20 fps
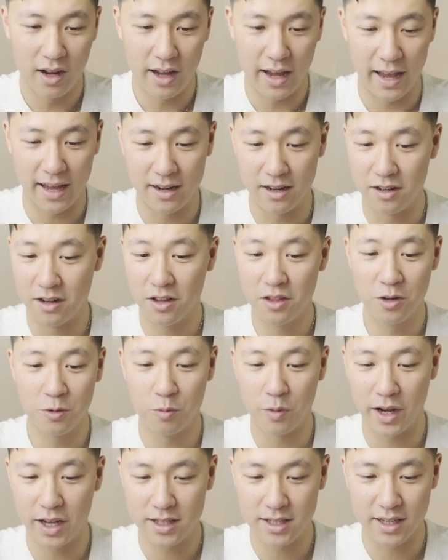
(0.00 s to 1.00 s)
And another
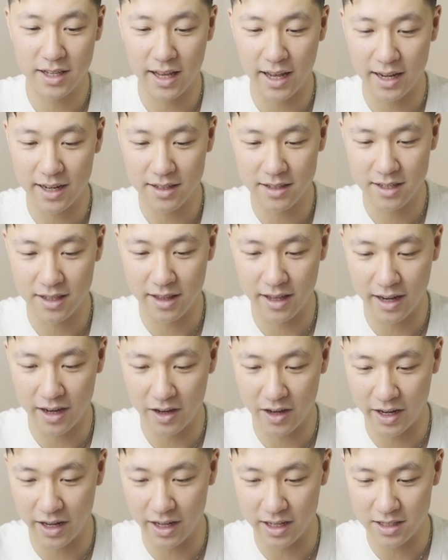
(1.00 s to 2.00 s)
way to get into
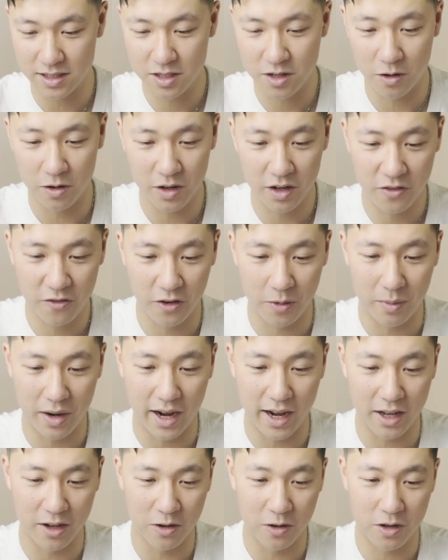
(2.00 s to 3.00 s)
there is going from
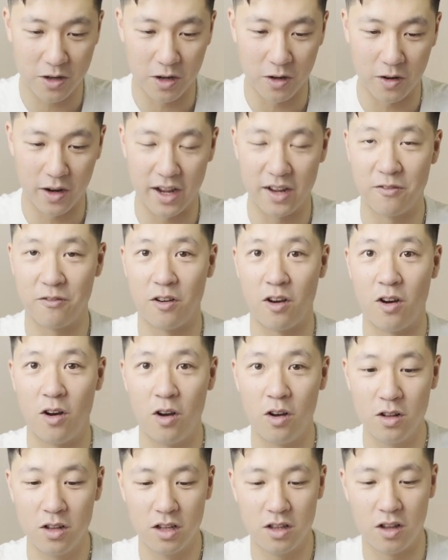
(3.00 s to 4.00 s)
Ioko, and
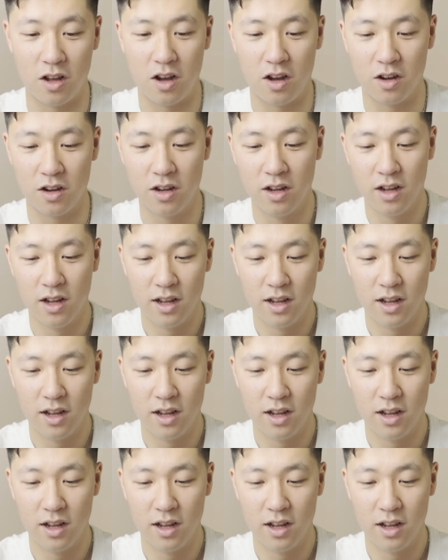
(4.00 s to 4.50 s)
all along